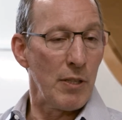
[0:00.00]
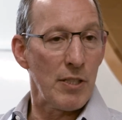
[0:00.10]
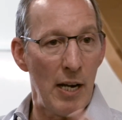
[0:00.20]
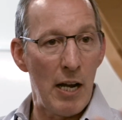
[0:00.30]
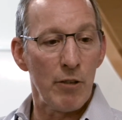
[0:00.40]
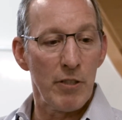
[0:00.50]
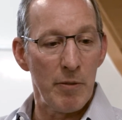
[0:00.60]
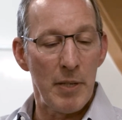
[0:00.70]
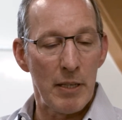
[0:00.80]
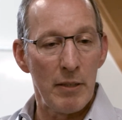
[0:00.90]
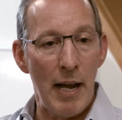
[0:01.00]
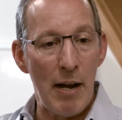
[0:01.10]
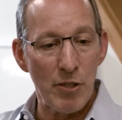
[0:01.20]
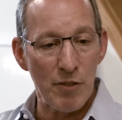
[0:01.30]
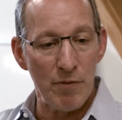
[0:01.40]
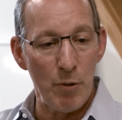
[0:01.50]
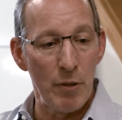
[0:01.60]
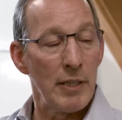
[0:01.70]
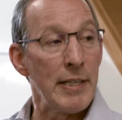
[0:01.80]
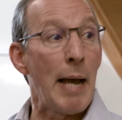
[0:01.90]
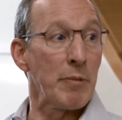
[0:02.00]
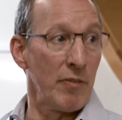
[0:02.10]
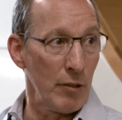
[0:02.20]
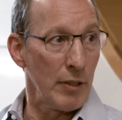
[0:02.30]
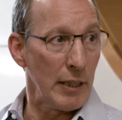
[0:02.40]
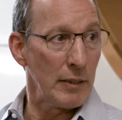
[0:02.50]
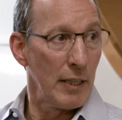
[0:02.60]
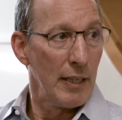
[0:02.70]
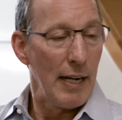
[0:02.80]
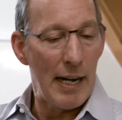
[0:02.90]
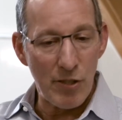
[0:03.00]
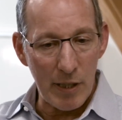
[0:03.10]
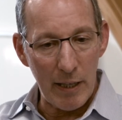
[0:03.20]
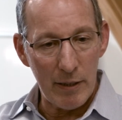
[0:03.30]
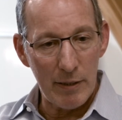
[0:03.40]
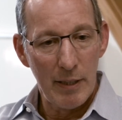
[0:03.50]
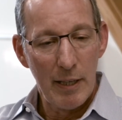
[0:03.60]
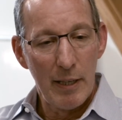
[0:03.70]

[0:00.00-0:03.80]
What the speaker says: So it's an algorithm that allows for adaptive learning at scale.